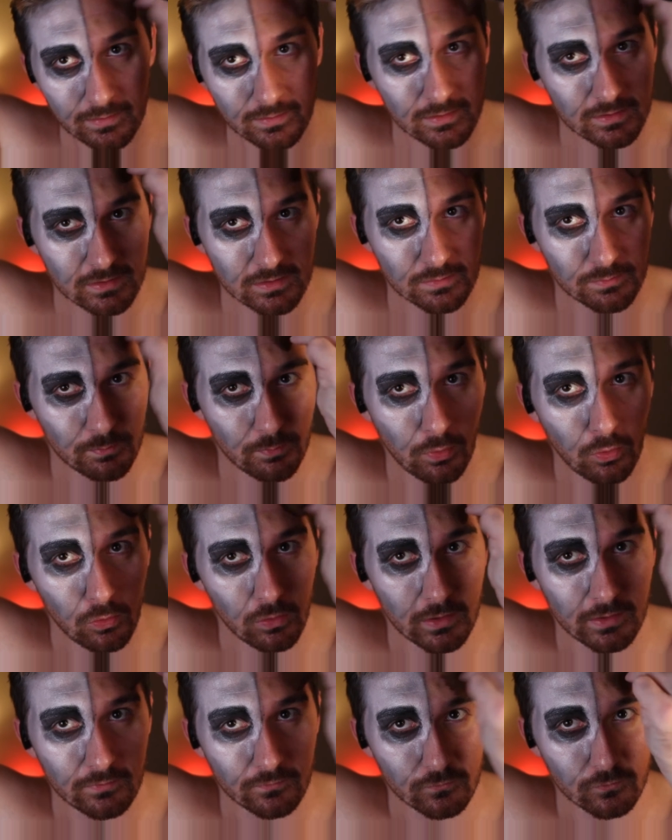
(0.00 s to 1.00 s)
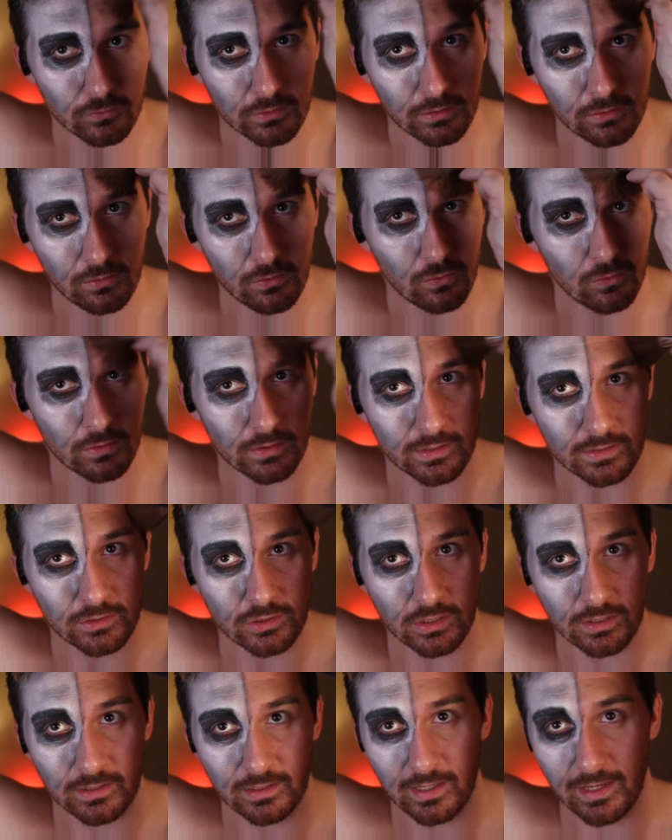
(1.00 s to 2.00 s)
This is pulling real orange
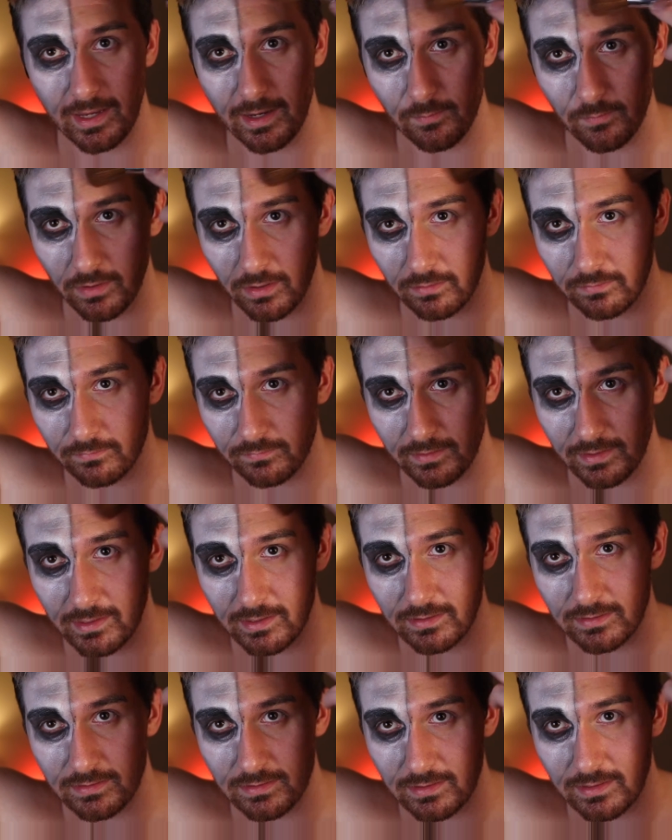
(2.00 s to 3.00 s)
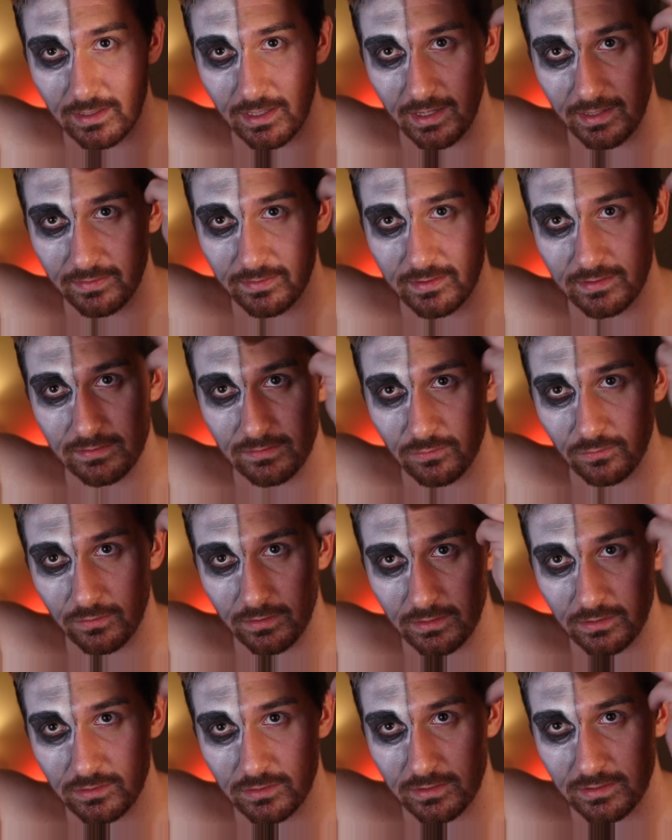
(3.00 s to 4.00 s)
on camera. It is not this
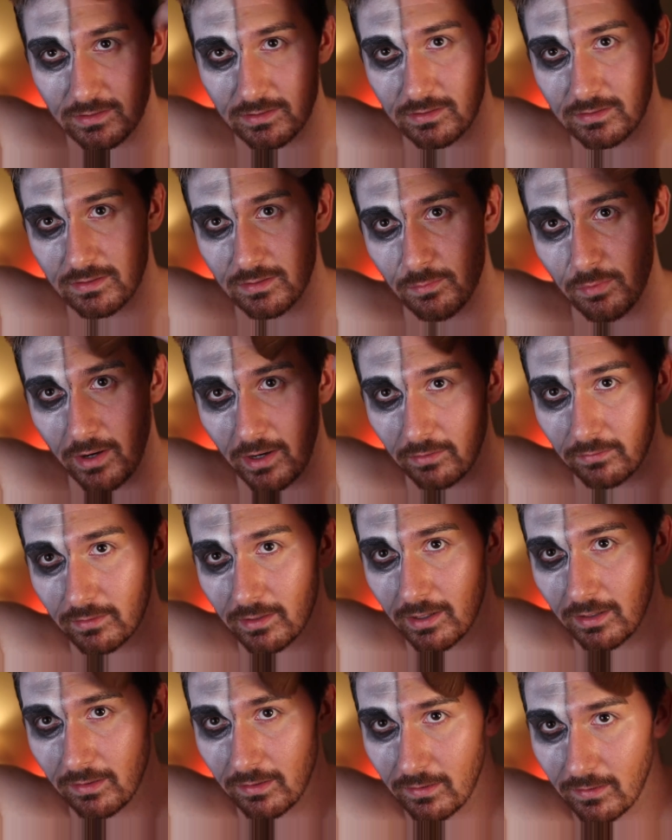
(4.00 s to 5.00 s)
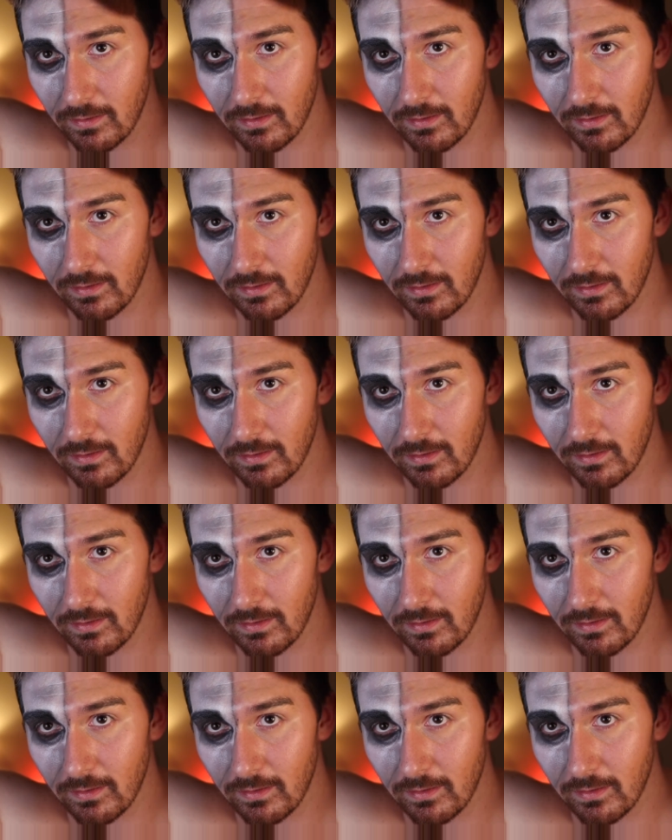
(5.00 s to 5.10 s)
orange. This is a brown color.